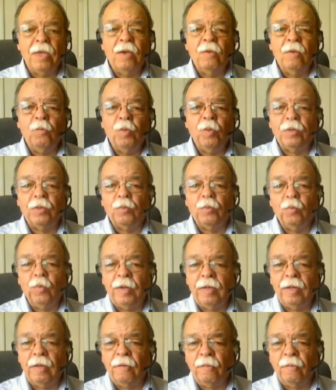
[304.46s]
real world,
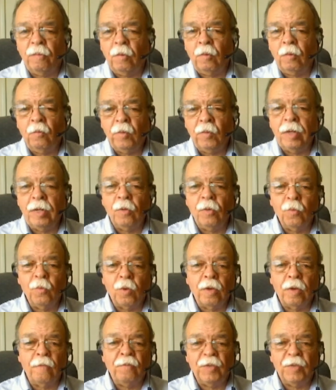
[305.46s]
physical world
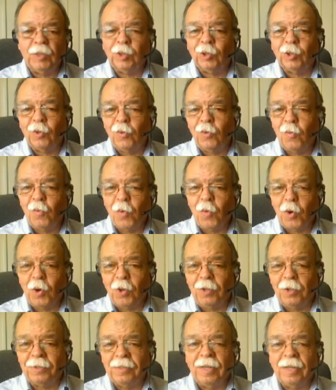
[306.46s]
um,
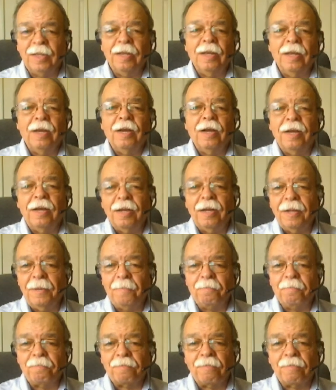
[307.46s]

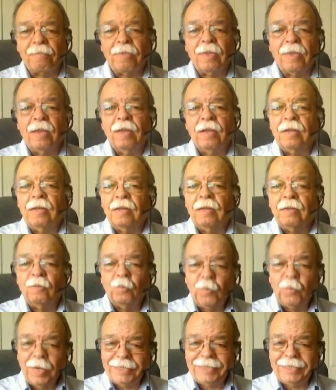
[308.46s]
restaurant
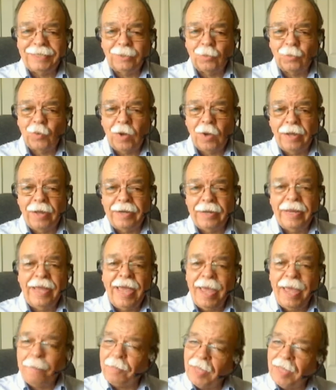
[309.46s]
happy hours
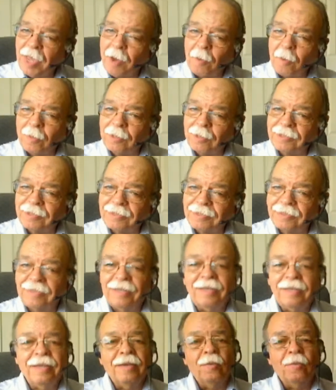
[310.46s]
where these
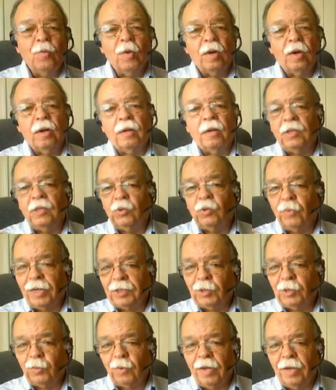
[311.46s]
restaurants have
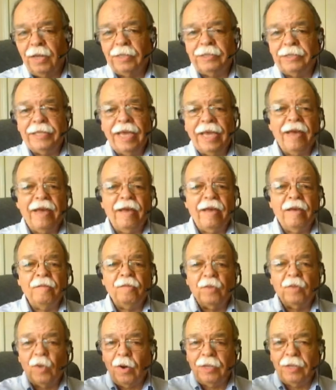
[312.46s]
large screen
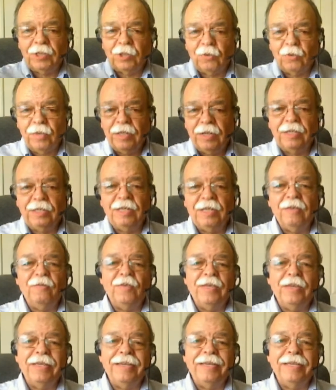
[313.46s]
TVs and we're going to bring
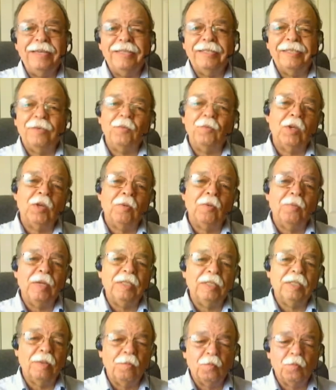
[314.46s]
some really cool
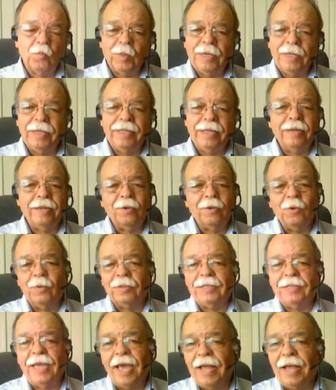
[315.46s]
talent in there
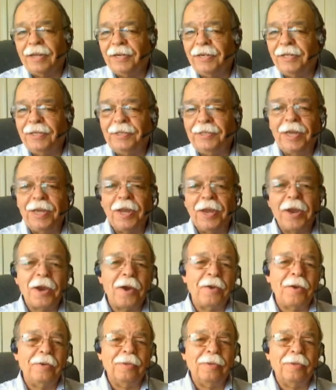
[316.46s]
and cre-